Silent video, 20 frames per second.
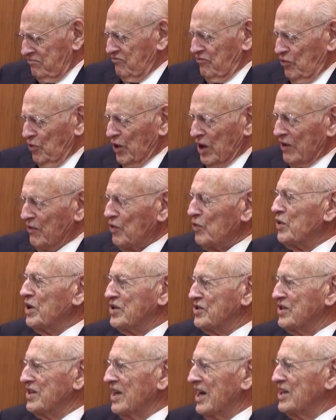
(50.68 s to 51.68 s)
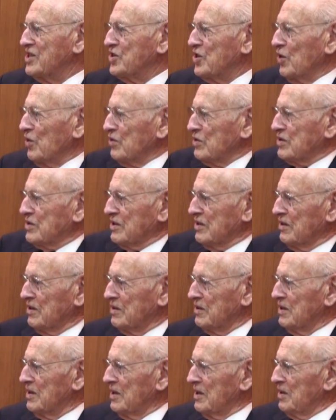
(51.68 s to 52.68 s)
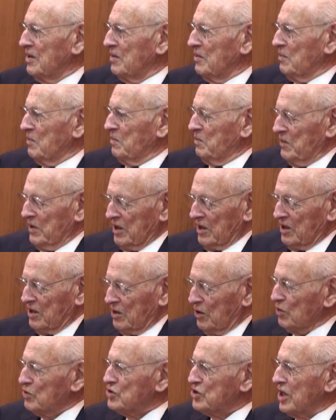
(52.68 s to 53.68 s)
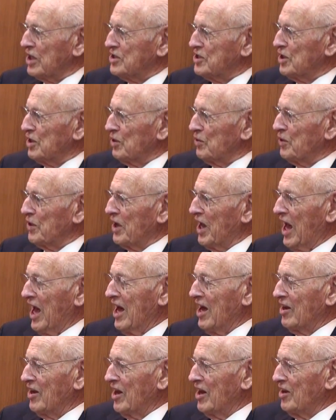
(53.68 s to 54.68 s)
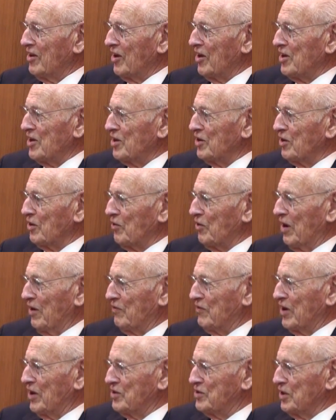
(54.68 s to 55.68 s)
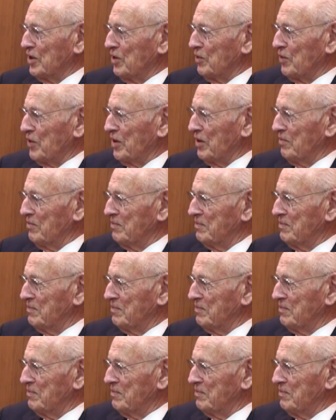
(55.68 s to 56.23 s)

For whatever reason, I chose coast artillery and anti-aircraft artillery.